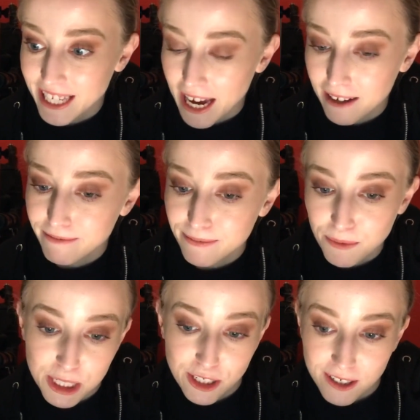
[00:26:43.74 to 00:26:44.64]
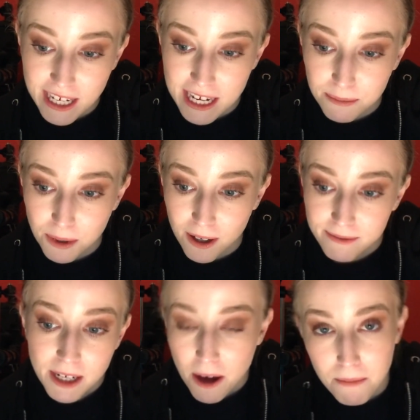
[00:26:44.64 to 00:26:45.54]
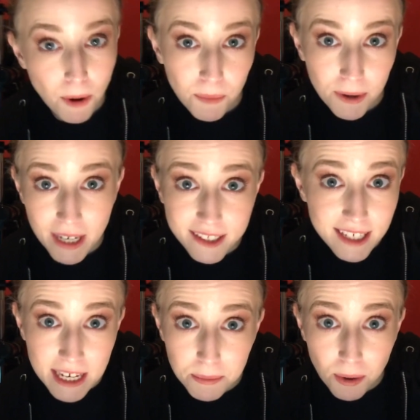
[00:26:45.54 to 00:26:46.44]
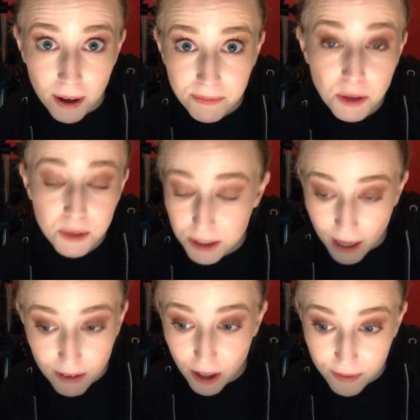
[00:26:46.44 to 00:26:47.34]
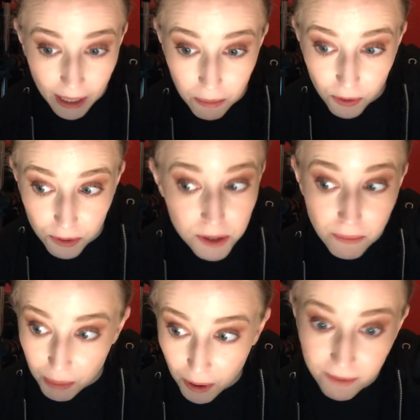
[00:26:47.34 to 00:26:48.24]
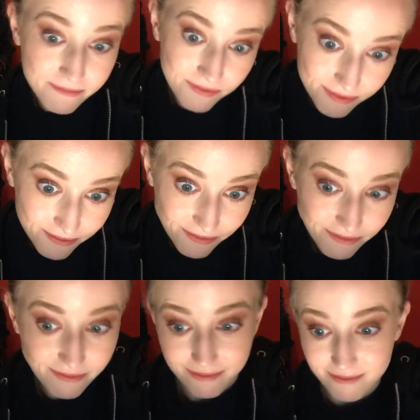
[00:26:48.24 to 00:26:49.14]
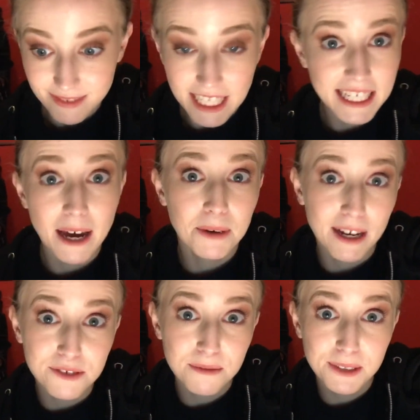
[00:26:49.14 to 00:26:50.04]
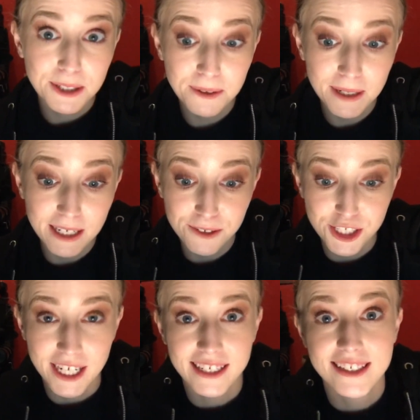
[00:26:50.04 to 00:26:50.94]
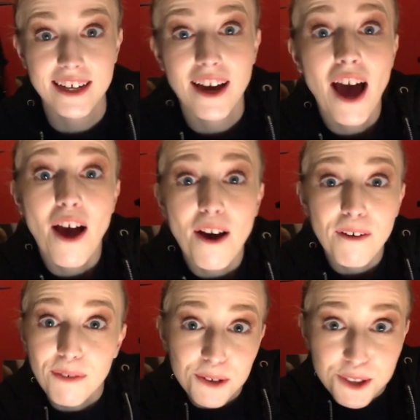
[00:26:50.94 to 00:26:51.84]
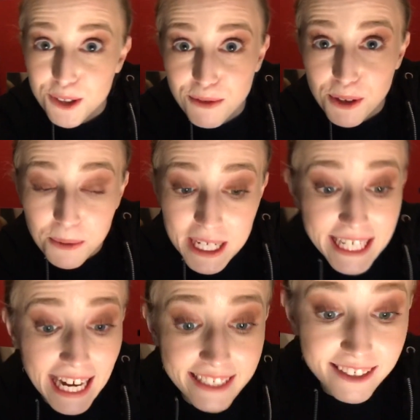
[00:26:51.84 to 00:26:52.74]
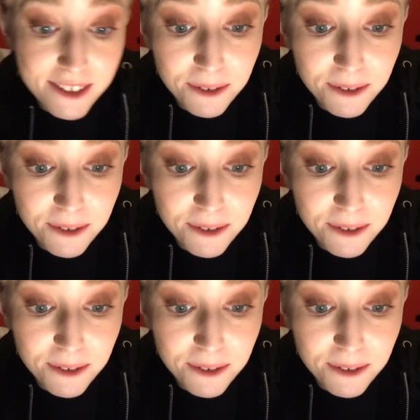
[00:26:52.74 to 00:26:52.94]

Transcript: yeah, wish I could keep one. Mom won't let us keep one. We do have a lot of animals, but yeah, we have some new little chicks for just for the weekend,